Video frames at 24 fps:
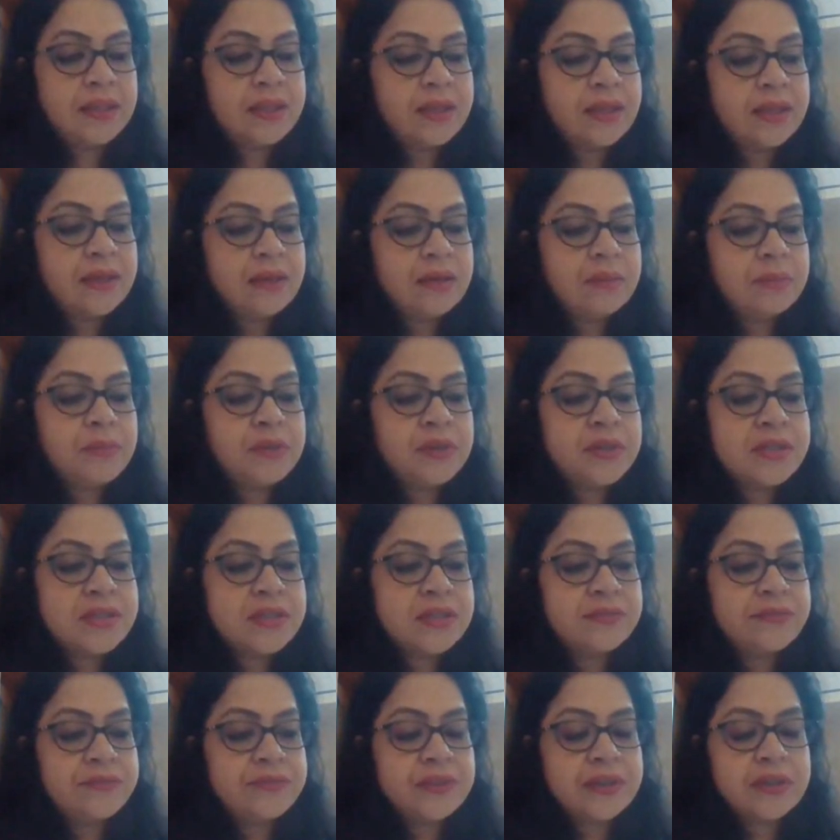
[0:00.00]
think
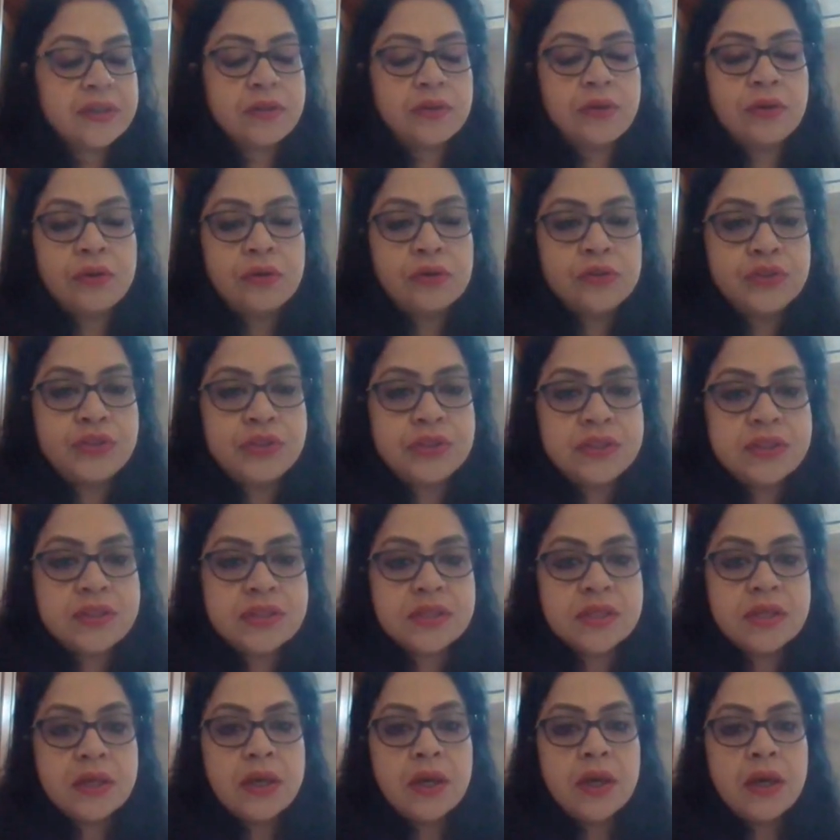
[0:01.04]
immersive
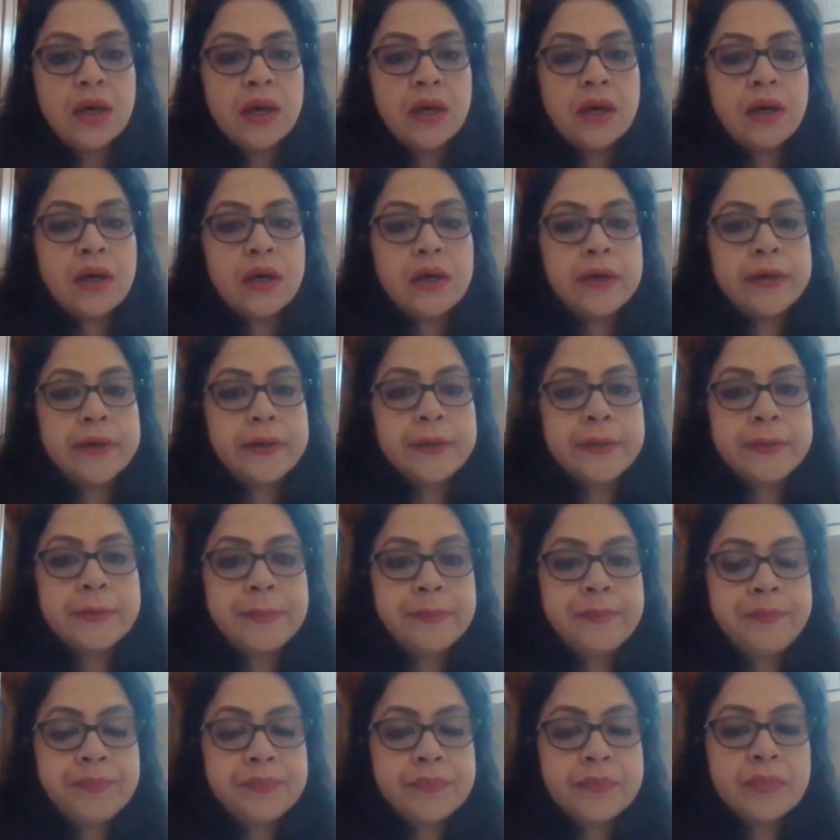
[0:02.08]
technologies'
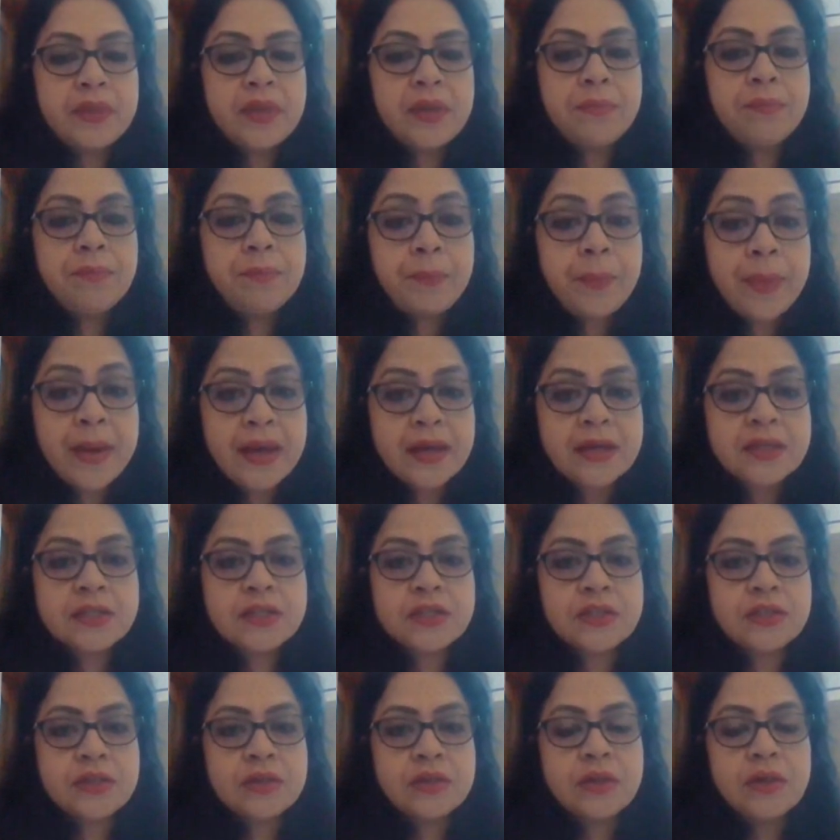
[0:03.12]

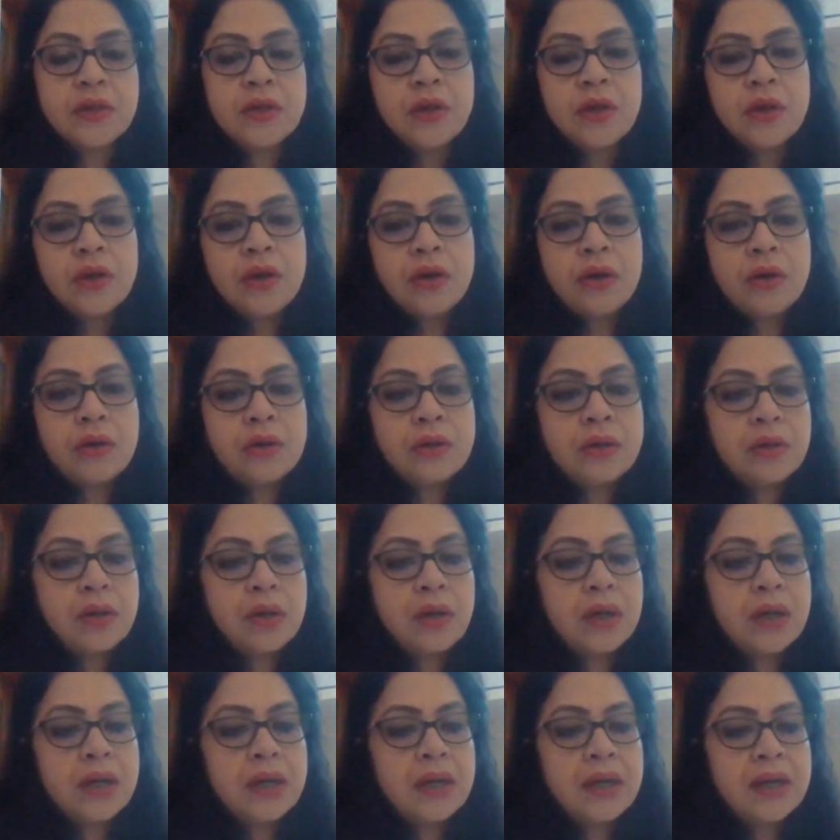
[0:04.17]
impact on
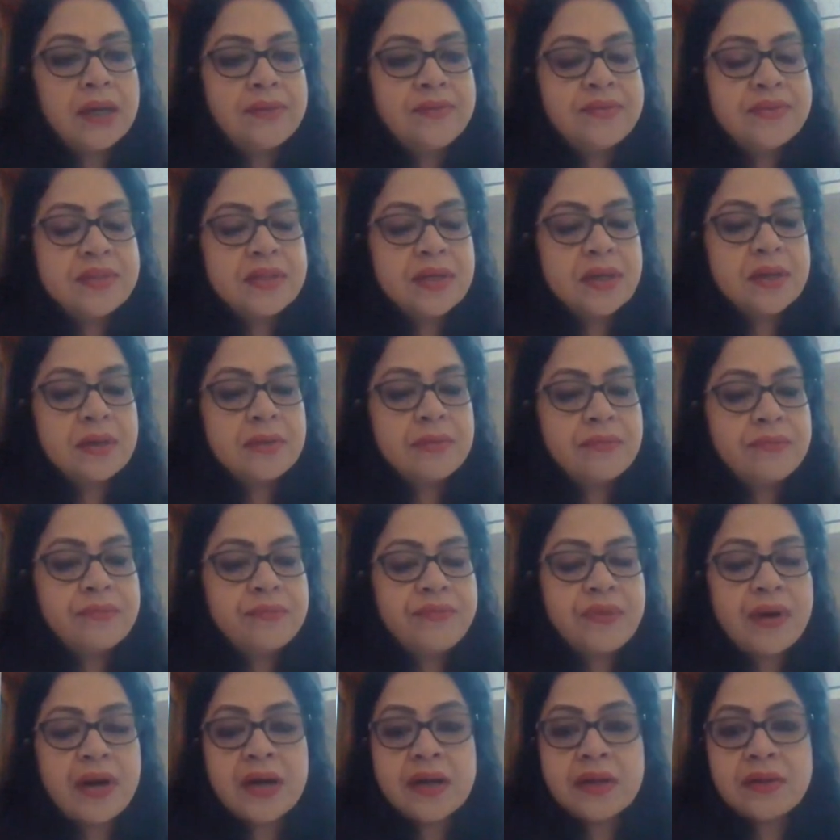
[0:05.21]
our lives are
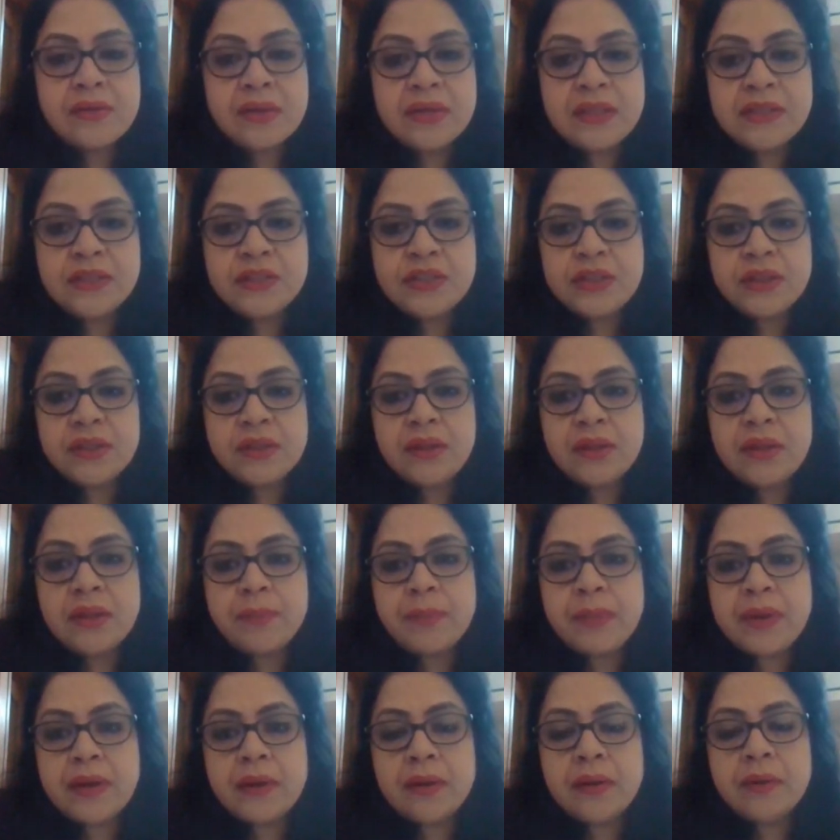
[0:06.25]
far-reaching
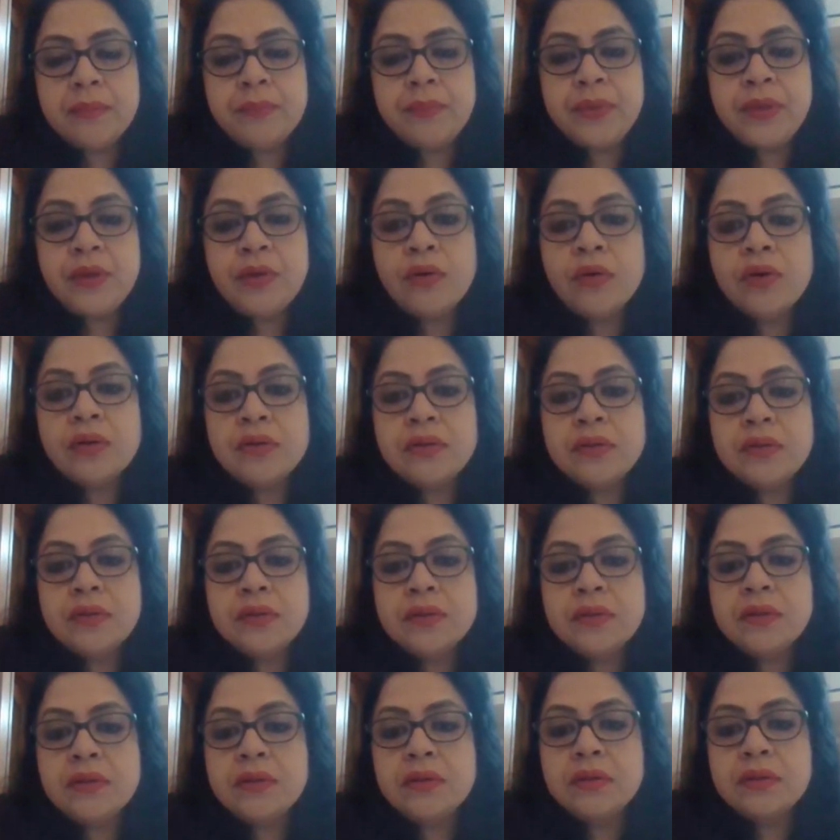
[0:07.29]
beyond
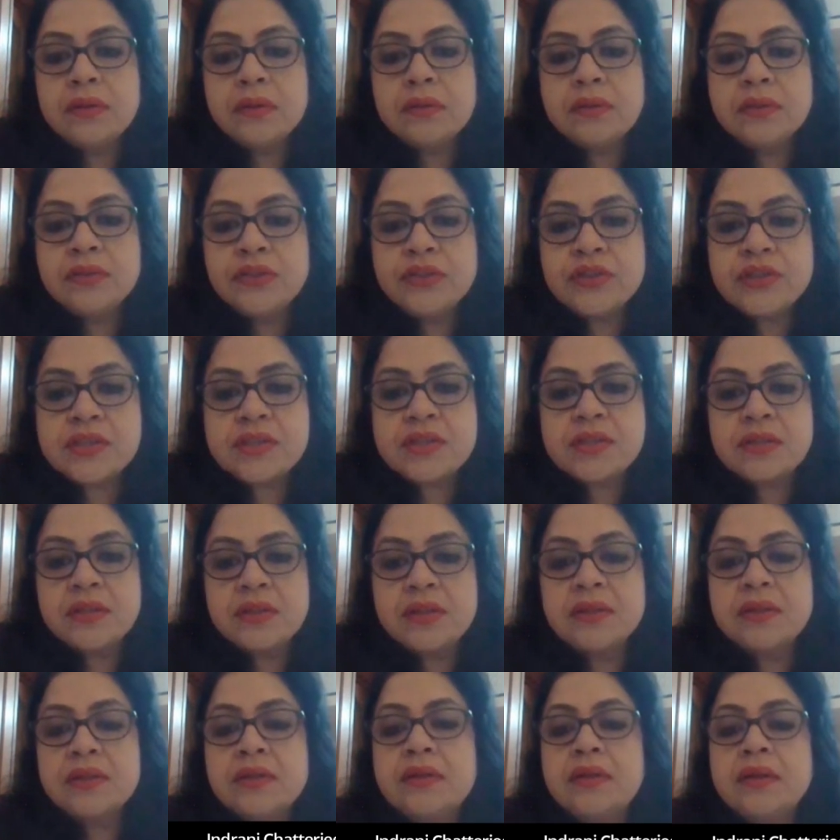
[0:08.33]
just
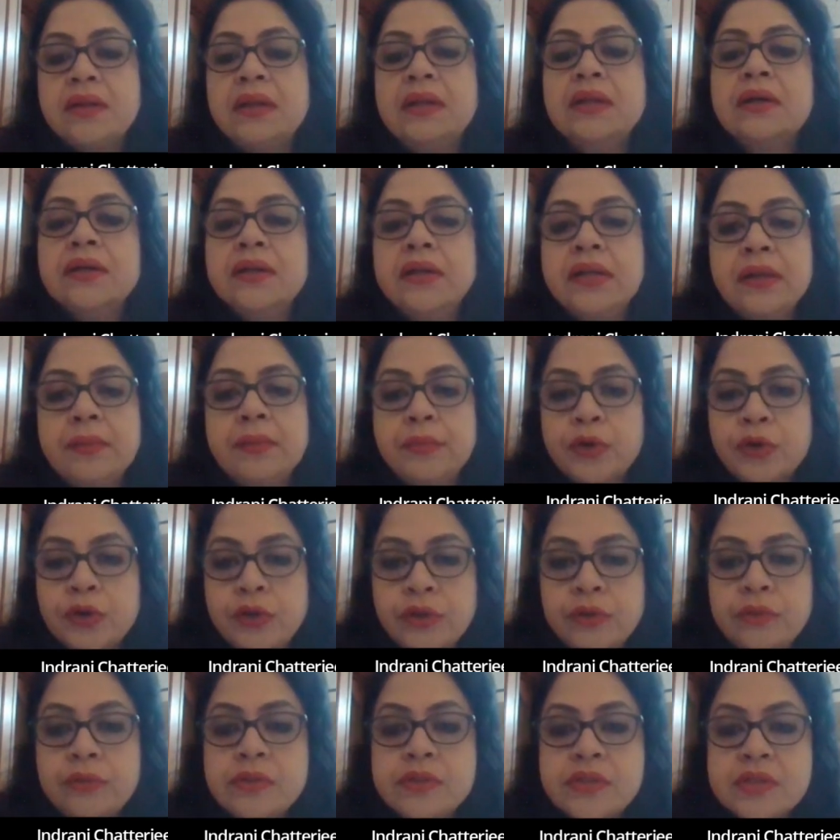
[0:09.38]
the learning
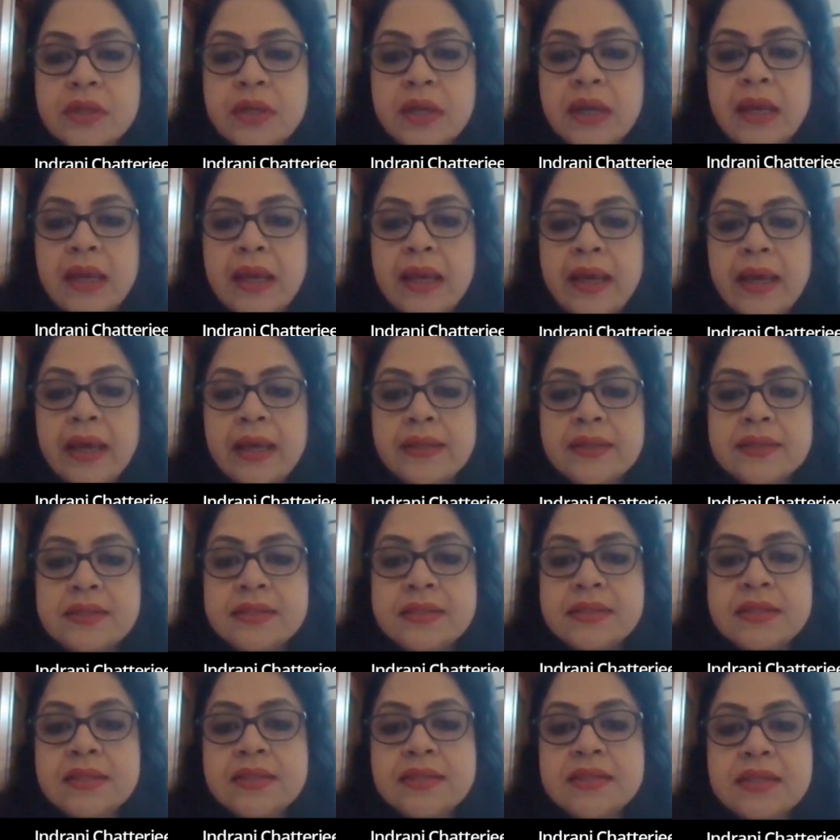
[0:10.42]
modules. And
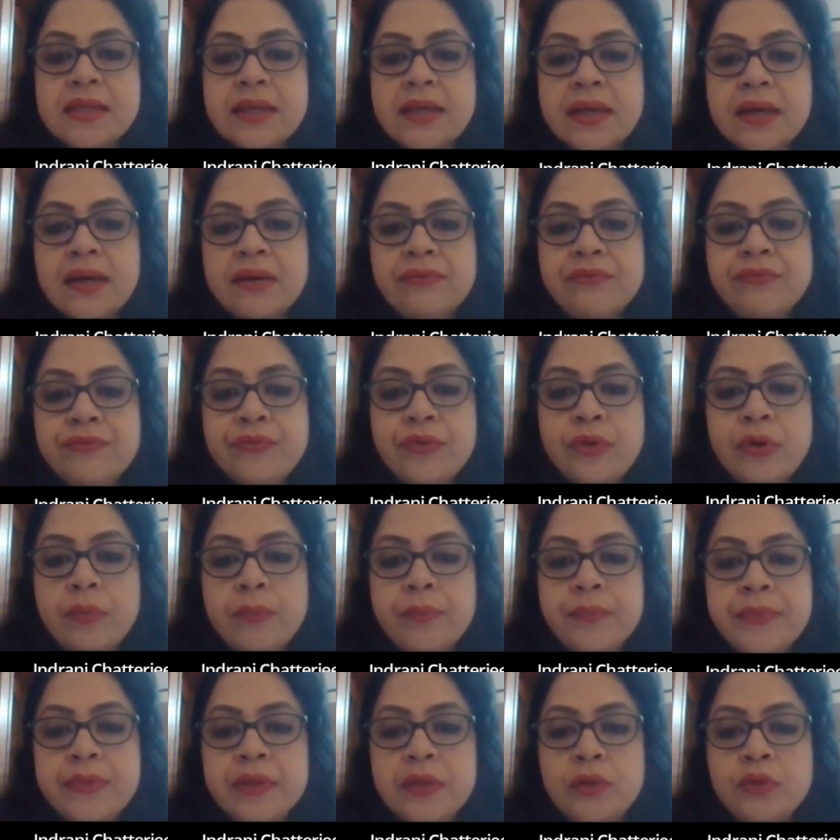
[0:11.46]
since I come
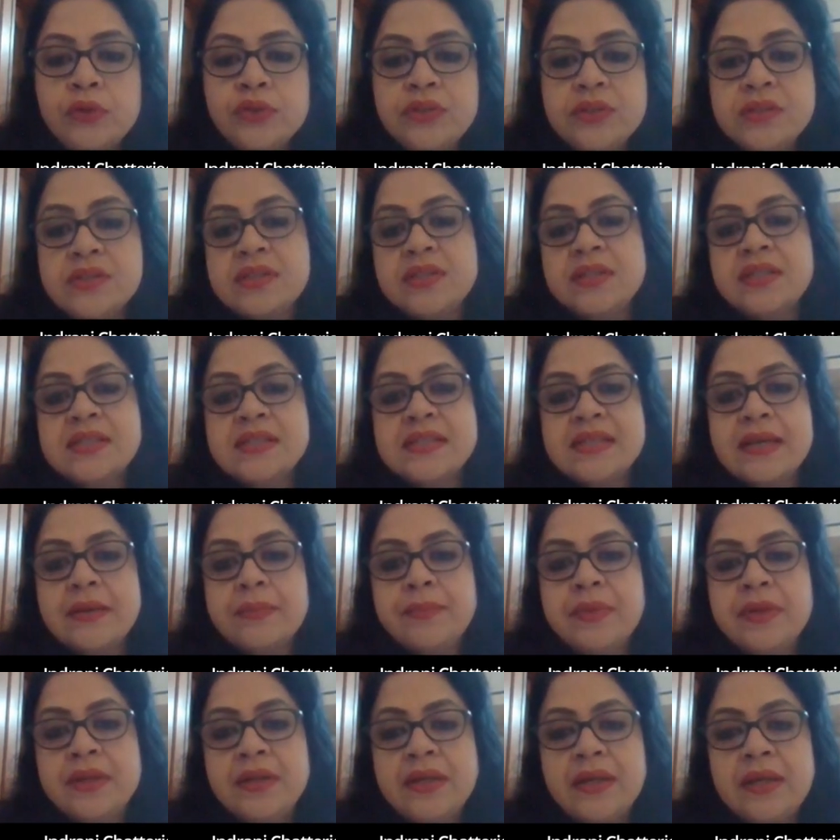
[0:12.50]
from the logistics
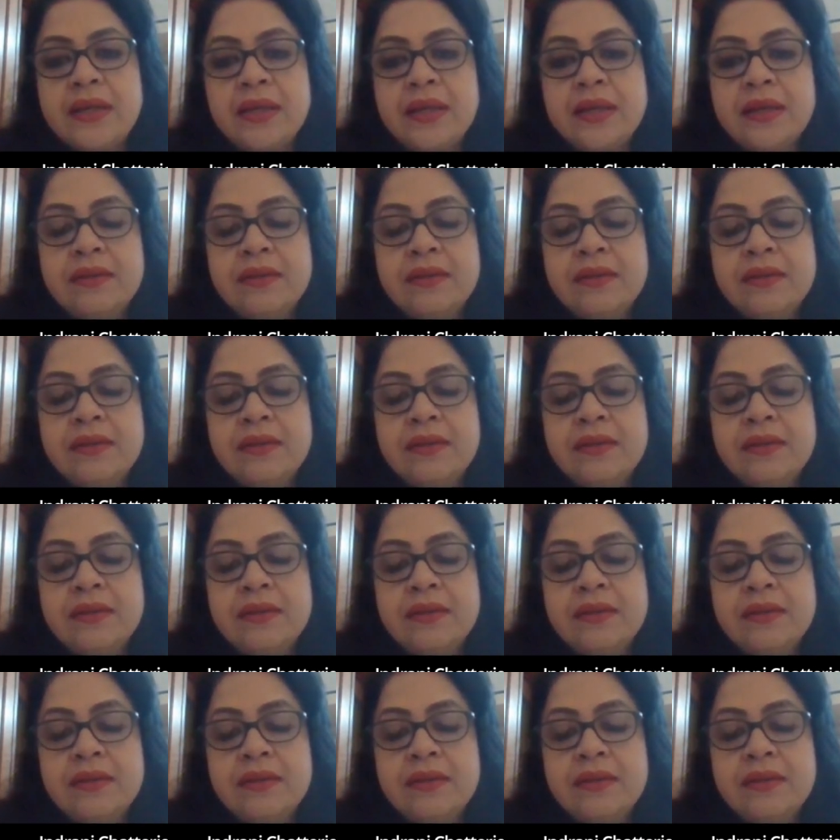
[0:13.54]
segment, I